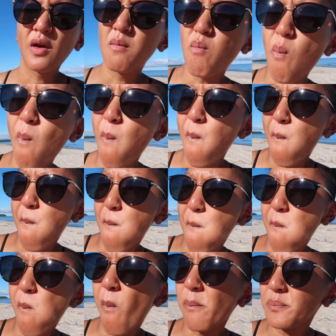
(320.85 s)
Mmm.
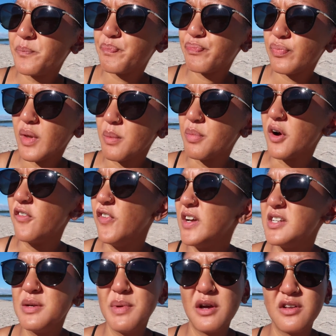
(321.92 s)

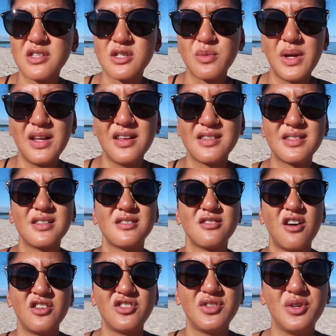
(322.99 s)
Perfect amount of sweetness. It's
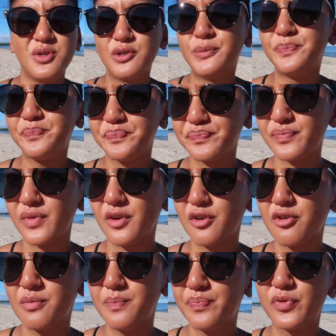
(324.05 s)
not too
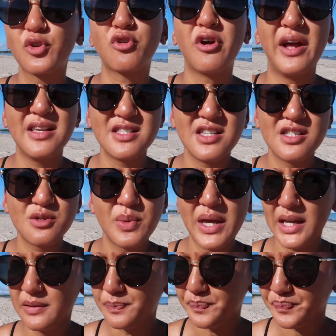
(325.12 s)
crazy
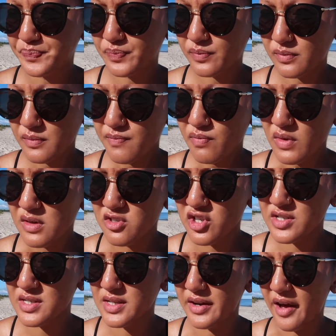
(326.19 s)
sweet.
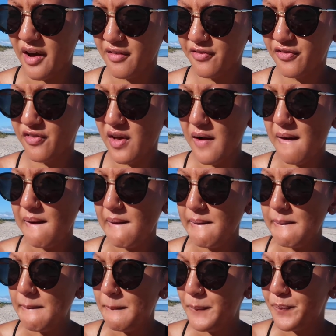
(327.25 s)
Just enough.
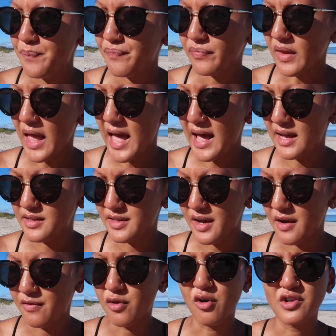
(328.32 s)
And uh,
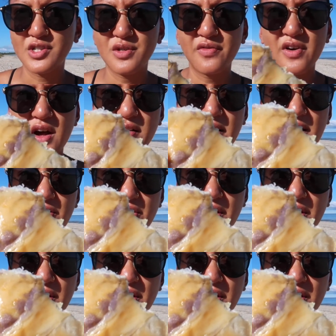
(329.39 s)
of course you've got like